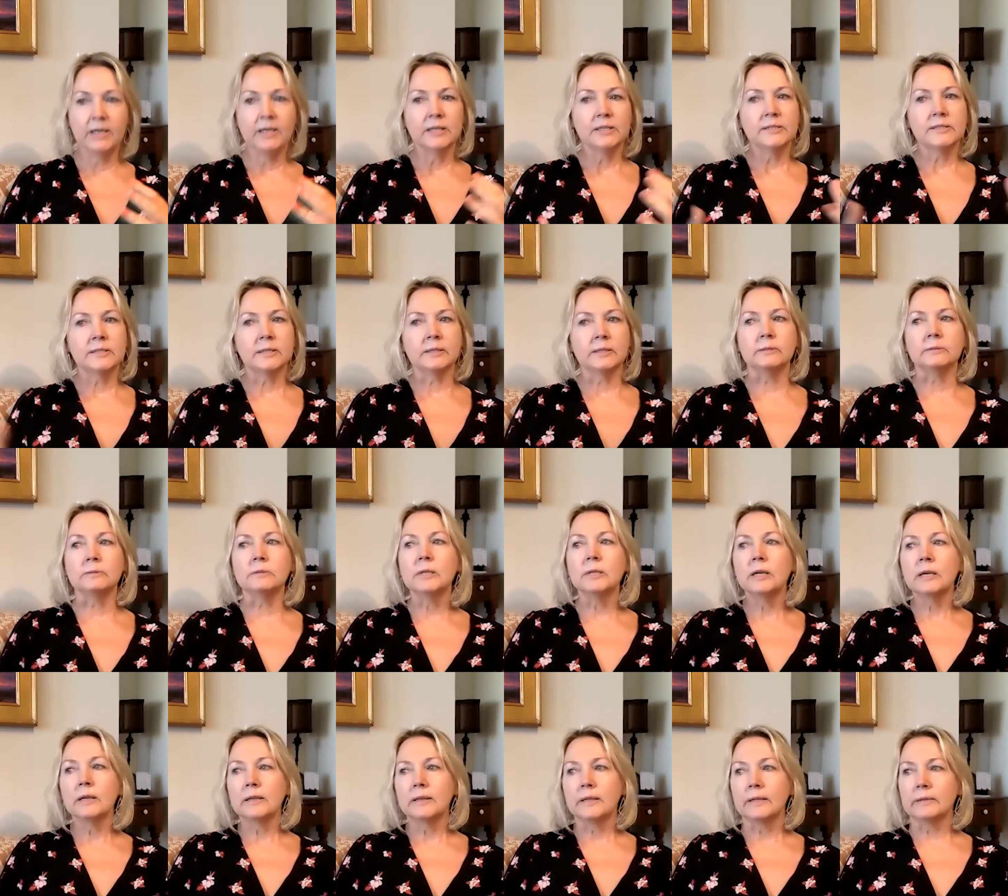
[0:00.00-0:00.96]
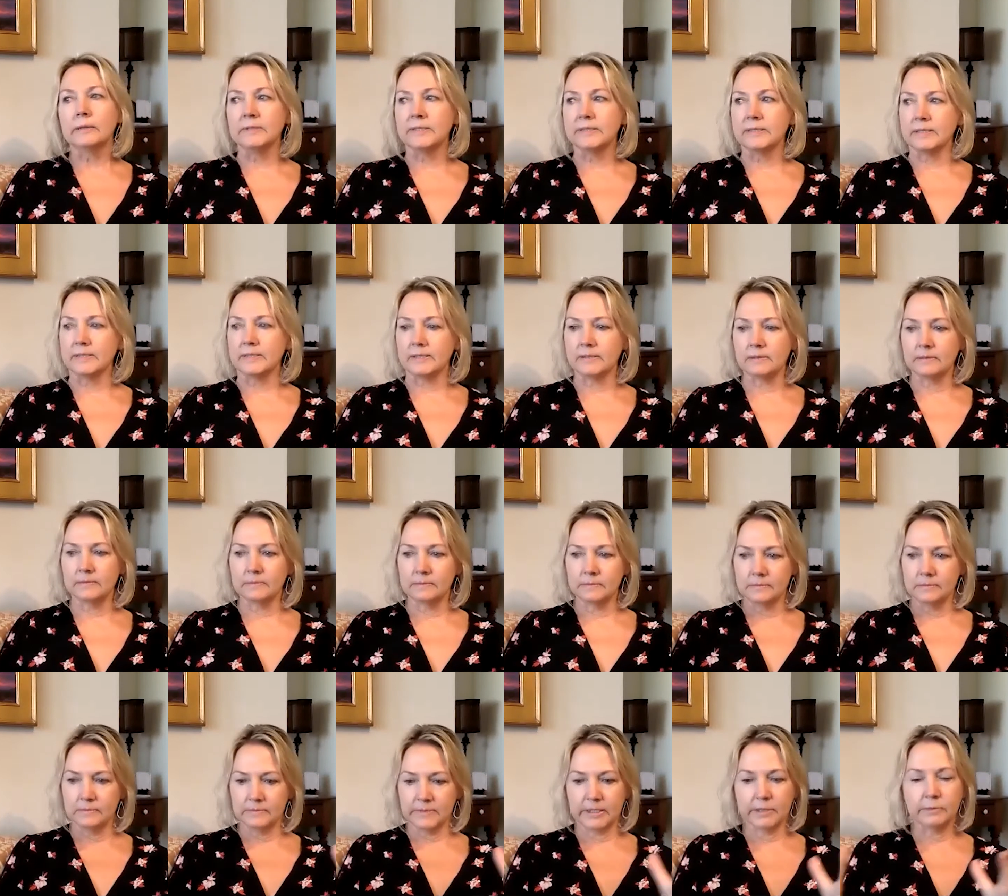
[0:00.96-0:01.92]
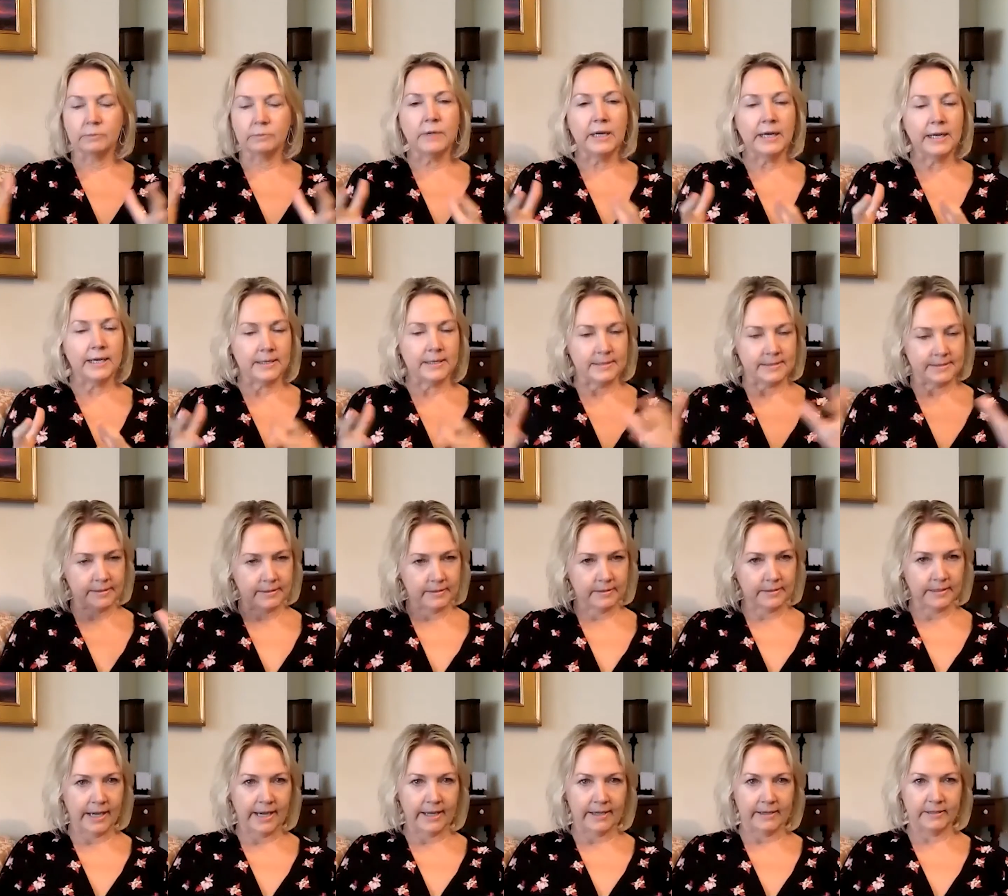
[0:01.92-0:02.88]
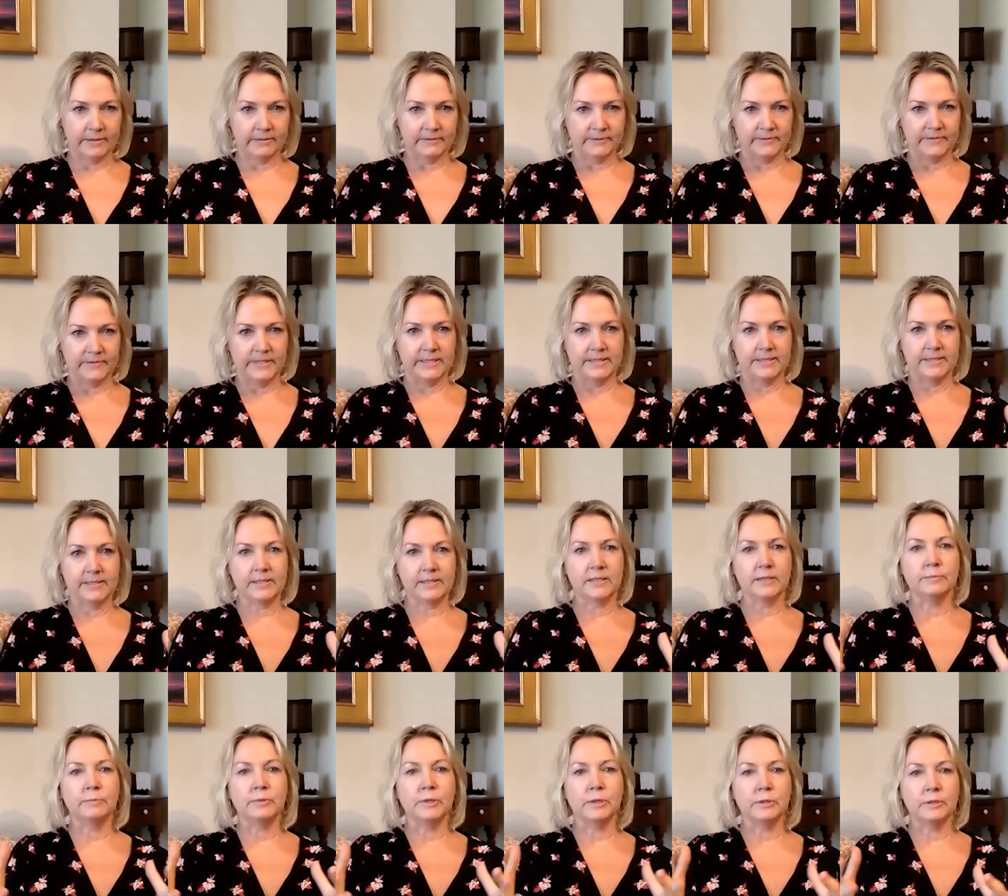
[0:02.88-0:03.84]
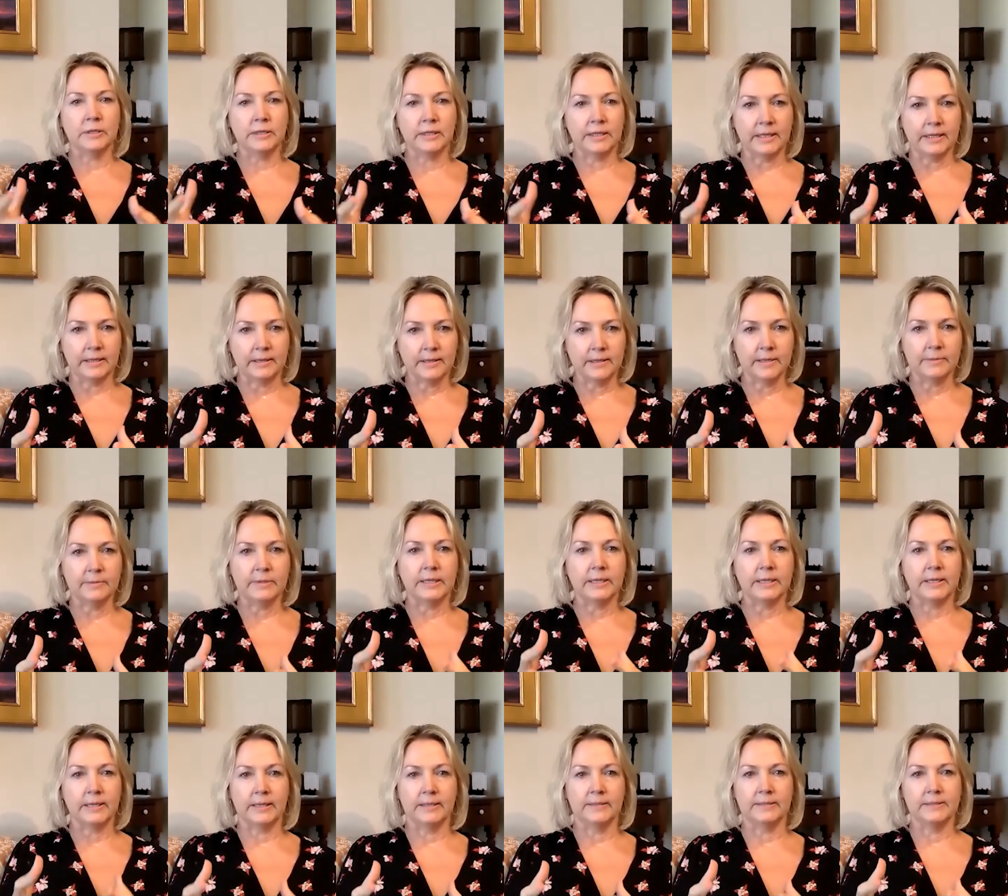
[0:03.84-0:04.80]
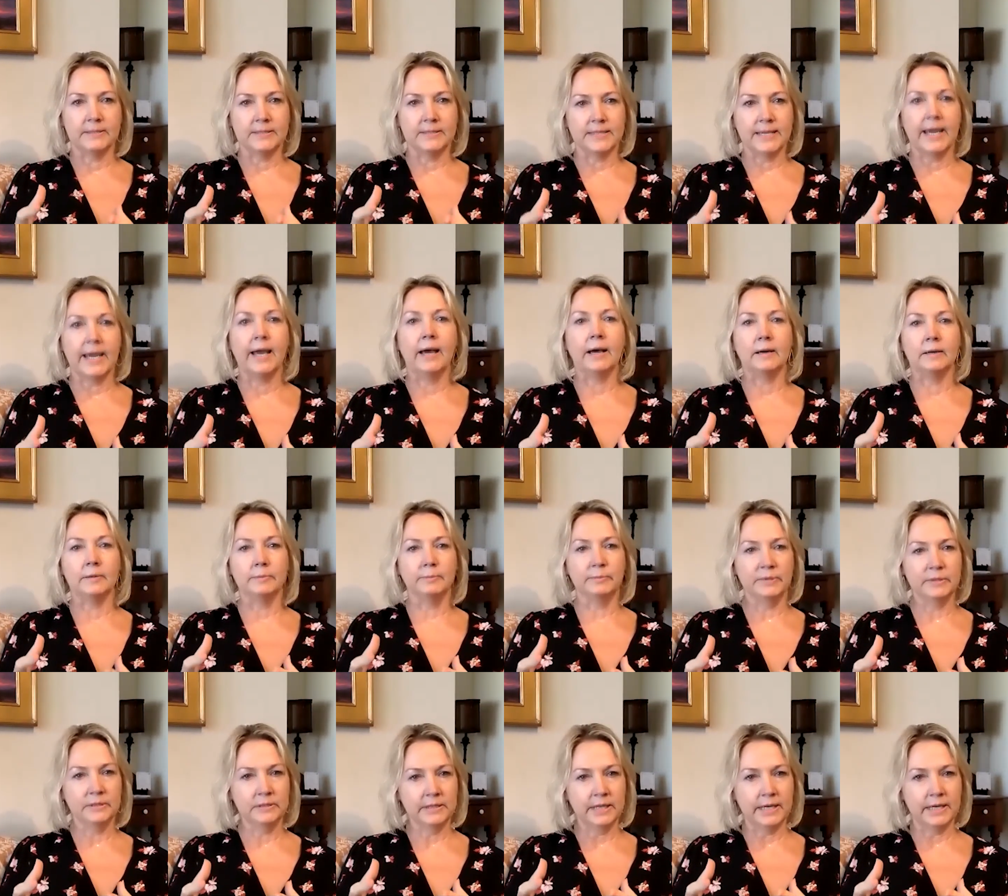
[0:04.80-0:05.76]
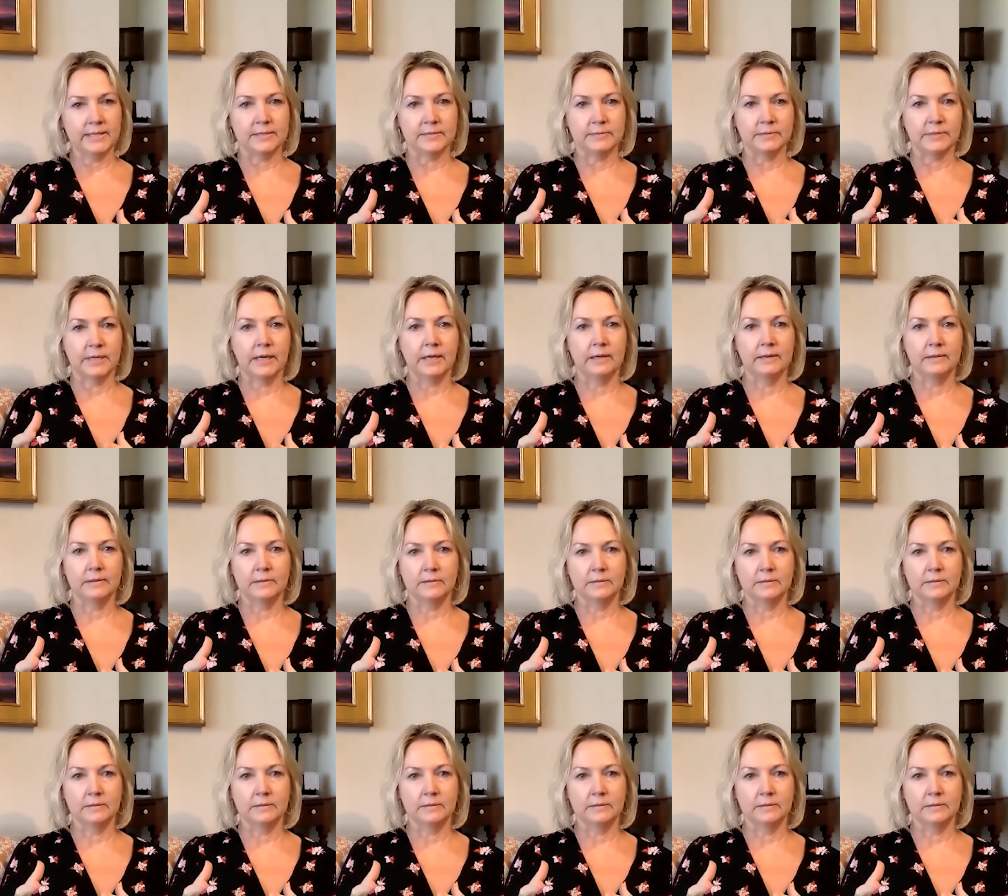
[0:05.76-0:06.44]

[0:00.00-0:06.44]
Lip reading: So there was a lot of this community coming in to help as well,